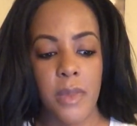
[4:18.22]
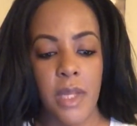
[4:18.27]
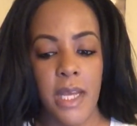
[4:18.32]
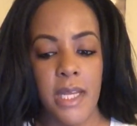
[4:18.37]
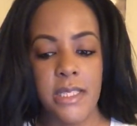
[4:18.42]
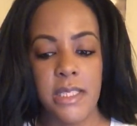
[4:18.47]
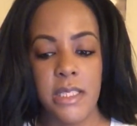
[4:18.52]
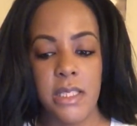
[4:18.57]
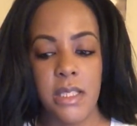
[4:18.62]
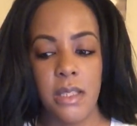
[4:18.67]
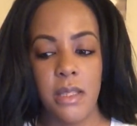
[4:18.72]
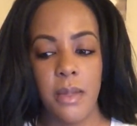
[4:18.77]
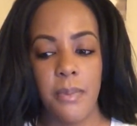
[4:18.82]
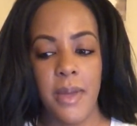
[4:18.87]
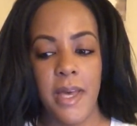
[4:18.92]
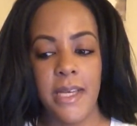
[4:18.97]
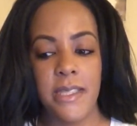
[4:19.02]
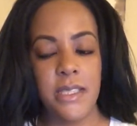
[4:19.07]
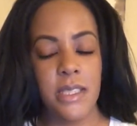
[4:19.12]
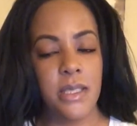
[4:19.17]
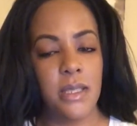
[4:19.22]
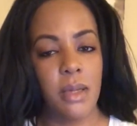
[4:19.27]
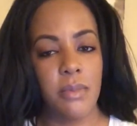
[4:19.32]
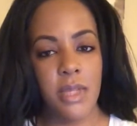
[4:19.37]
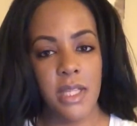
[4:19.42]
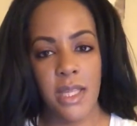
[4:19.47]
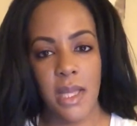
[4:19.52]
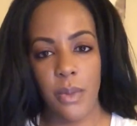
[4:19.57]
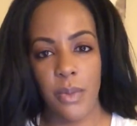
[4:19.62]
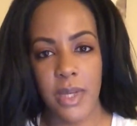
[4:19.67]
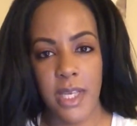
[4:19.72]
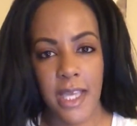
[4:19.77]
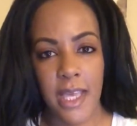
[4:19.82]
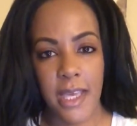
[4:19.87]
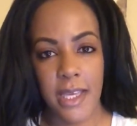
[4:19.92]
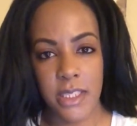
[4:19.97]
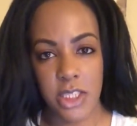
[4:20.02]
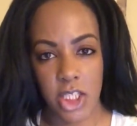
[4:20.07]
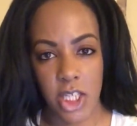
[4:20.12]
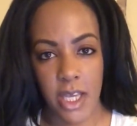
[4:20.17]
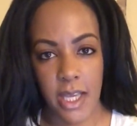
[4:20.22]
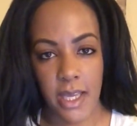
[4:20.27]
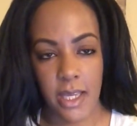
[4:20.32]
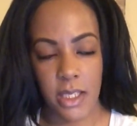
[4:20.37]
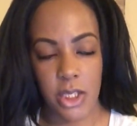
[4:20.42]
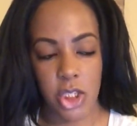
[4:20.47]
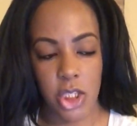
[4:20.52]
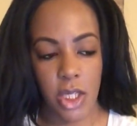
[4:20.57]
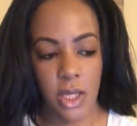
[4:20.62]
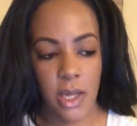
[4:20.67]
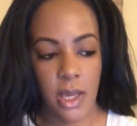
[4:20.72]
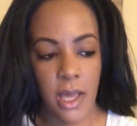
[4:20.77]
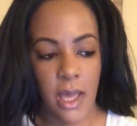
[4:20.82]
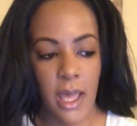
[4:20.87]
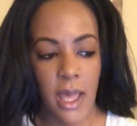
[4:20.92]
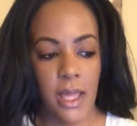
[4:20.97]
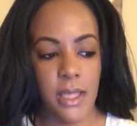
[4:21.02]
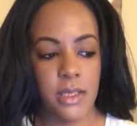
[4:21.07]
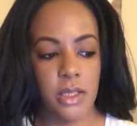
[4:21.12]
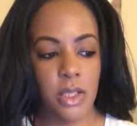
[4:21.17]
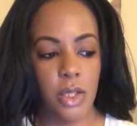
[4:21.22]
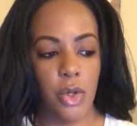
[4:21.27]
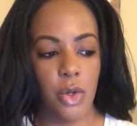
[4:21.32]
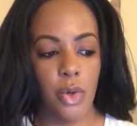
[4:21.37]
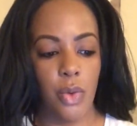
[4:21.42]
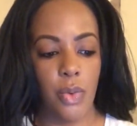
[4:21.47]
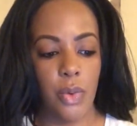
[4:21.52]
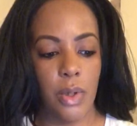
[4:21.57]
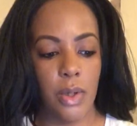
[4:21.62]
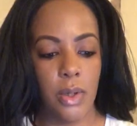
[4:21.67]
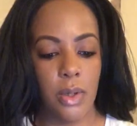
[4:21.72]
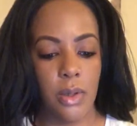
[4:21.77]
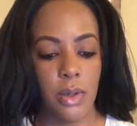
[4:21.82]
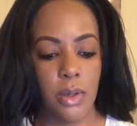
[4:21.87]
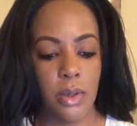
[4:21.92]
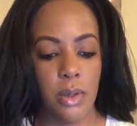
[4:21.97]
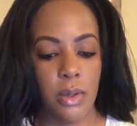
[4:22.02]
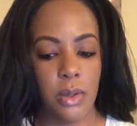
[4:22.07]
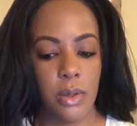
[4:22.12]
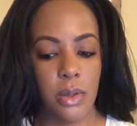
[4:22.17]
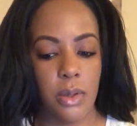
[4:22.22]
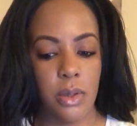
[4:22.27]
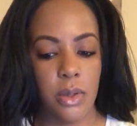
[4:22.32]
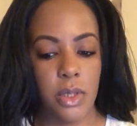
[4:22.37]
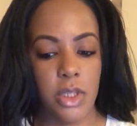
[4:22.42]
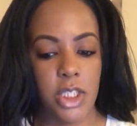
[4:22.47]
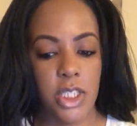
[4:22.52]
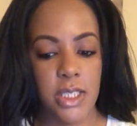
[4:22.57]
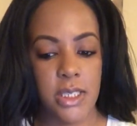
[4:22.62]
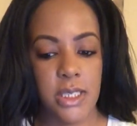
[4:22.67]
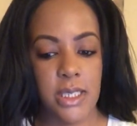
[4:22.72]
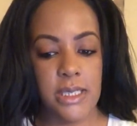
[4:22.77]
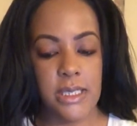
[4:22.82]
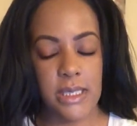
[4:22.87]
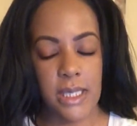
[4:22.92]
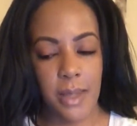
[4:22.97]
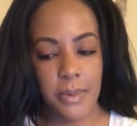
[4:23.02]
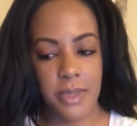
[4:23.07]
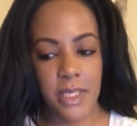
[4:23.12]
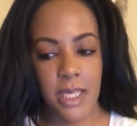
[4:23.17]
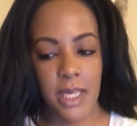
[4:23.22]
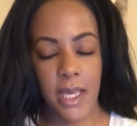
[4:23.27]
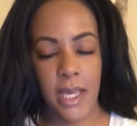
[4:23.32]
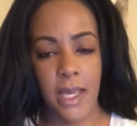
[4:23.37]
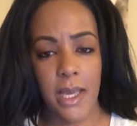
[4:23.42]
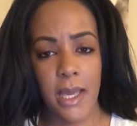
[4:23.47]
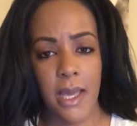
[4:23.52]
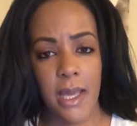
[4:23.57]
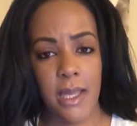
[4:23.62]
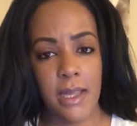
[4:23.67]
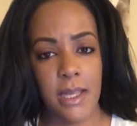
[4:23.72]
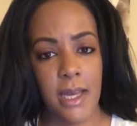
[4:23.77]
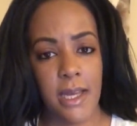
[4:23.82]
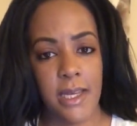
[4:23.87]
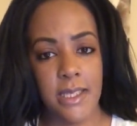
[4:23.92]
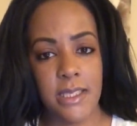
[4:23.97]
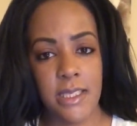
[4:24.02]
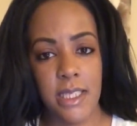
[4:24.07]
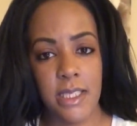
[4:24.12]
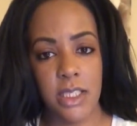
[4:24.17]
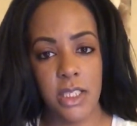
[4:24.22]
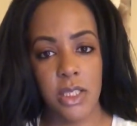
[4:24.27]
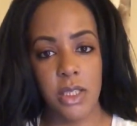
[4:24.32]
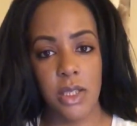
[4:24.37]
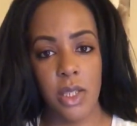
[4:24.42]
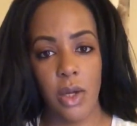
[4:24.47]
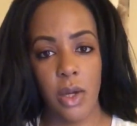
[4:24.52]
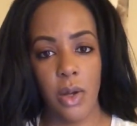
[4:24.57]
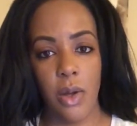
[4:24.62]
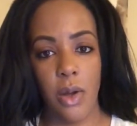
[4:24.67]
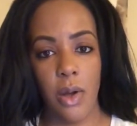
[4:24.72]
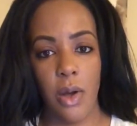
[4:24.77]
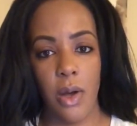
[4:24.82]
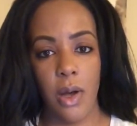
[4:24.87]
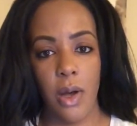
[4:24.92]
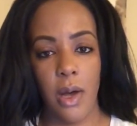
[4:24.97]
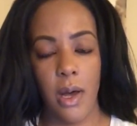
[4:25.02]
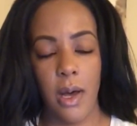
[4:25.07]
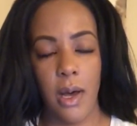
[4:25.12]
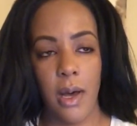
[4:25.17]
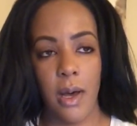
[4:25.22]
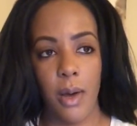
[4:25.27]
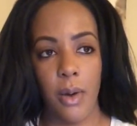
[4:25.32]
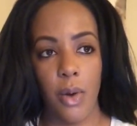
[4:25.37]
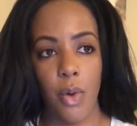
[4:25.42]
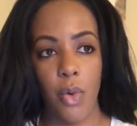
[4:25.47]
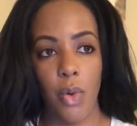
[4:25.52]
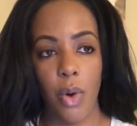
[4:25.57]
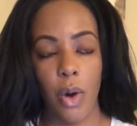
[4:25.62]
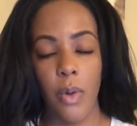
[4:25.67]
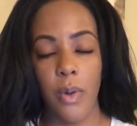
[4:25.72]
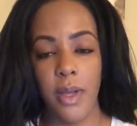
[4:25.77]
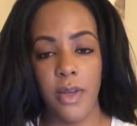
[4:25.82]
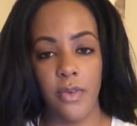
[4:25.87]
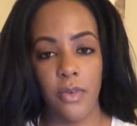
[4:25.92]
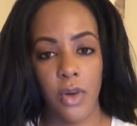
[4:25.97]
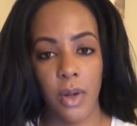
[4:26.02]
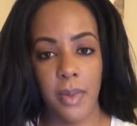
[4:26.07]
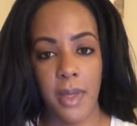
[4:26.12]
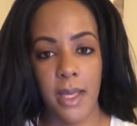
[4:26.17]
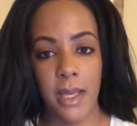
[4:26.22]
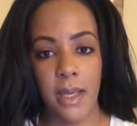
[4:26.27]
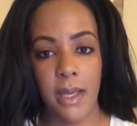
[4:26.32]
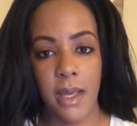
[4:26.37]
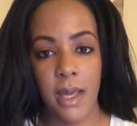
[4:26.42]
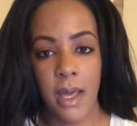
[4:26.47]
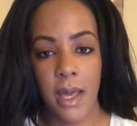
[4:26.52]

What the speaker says: the past is something that we can't change. And so just accepting it, and like I said, just growing from it.